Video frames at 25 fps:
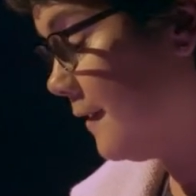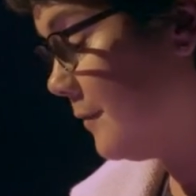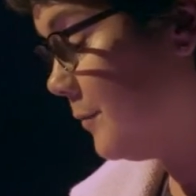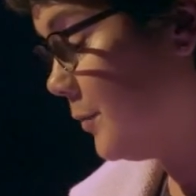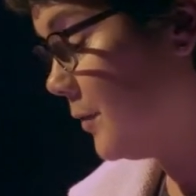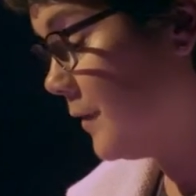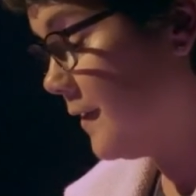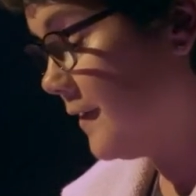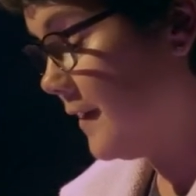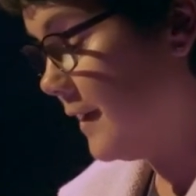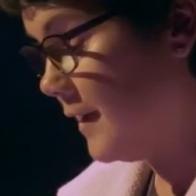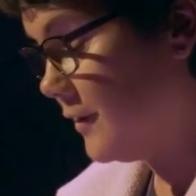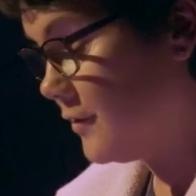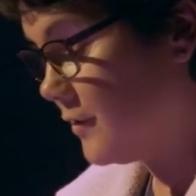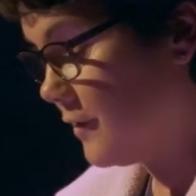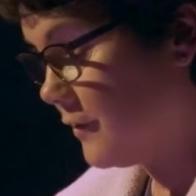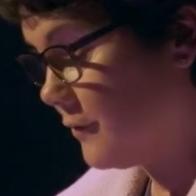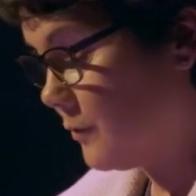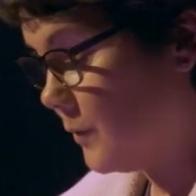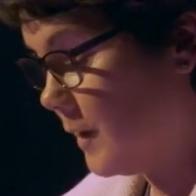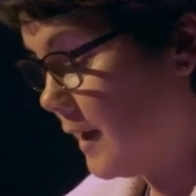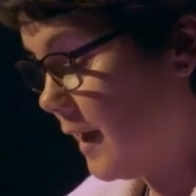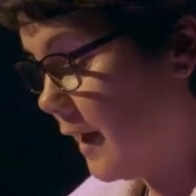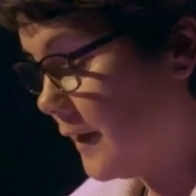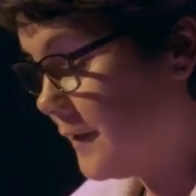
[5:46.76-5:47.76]
procedures,
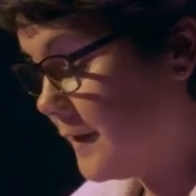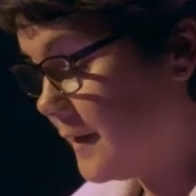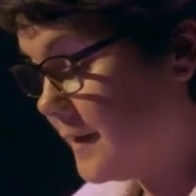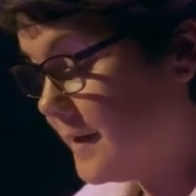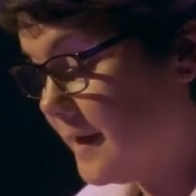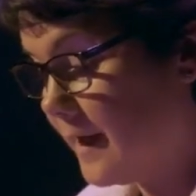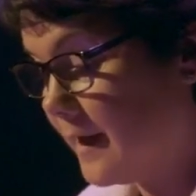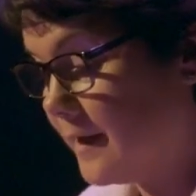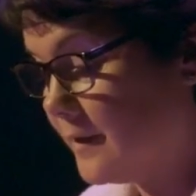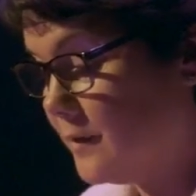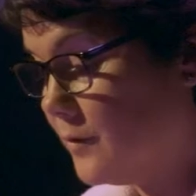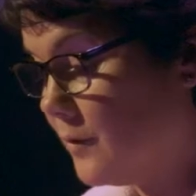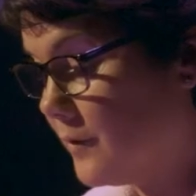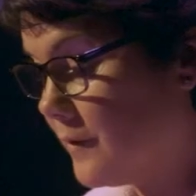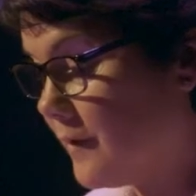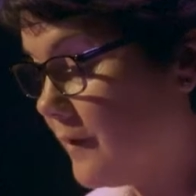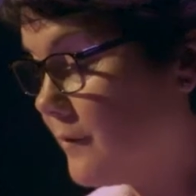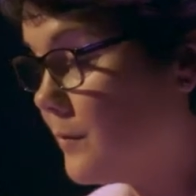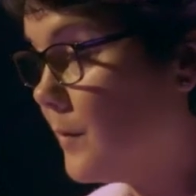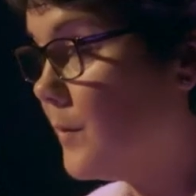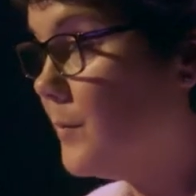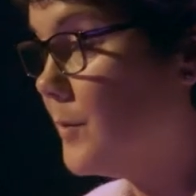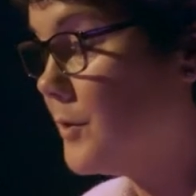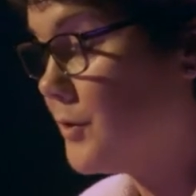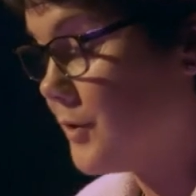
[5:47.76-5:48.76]
we got the diagnosis
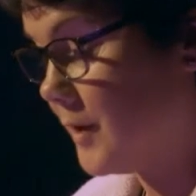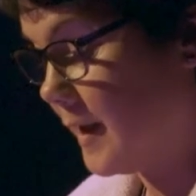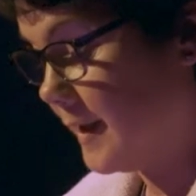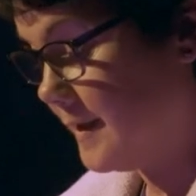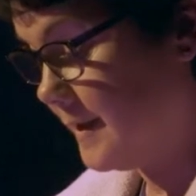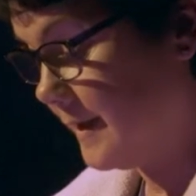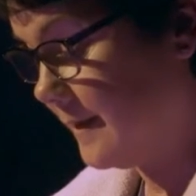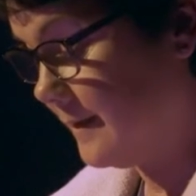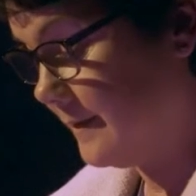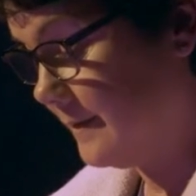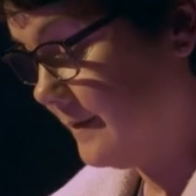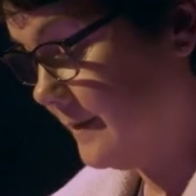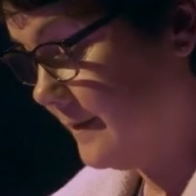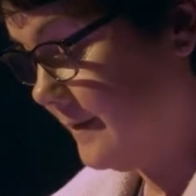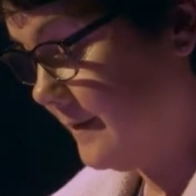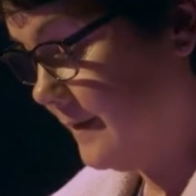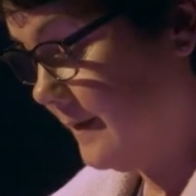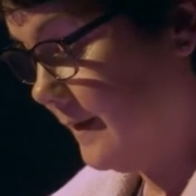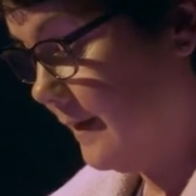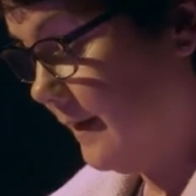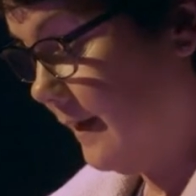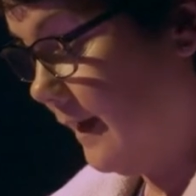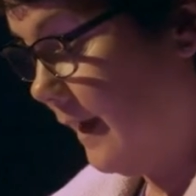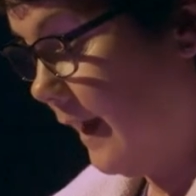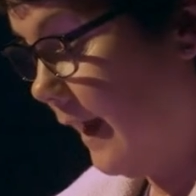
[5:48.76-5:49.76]
we were dreading.
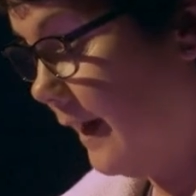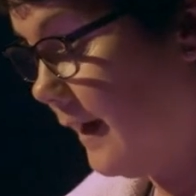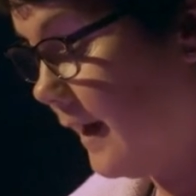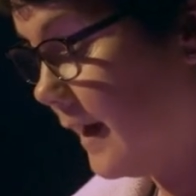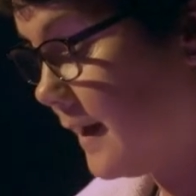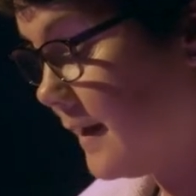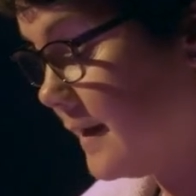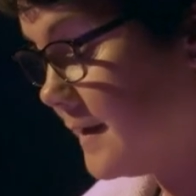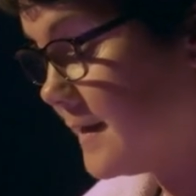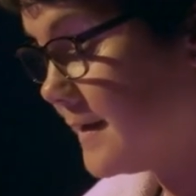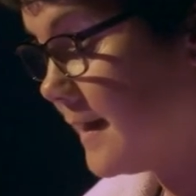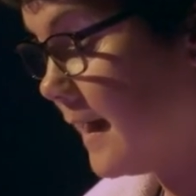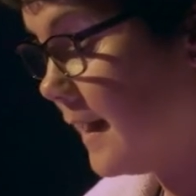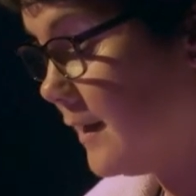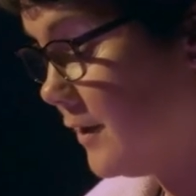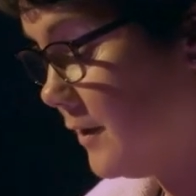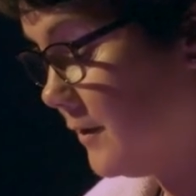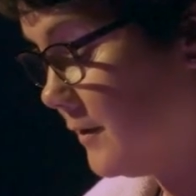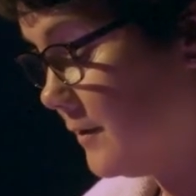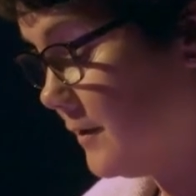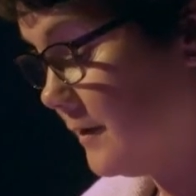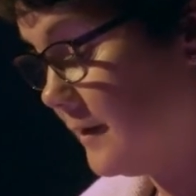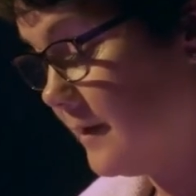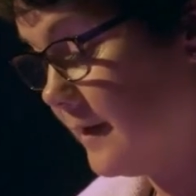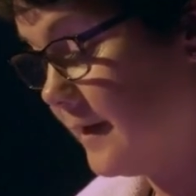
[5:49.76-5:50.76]
And I can tell you,
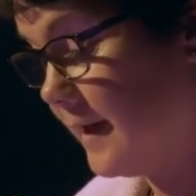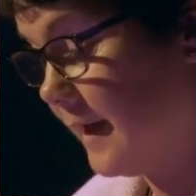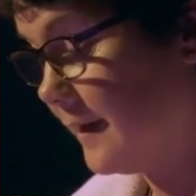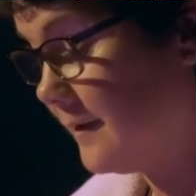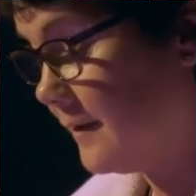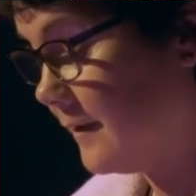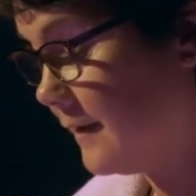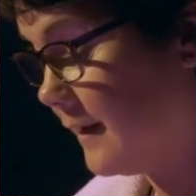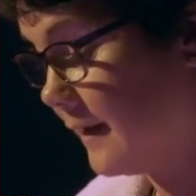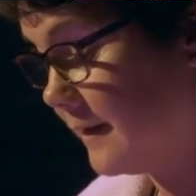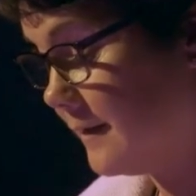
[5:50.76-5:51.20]
getting the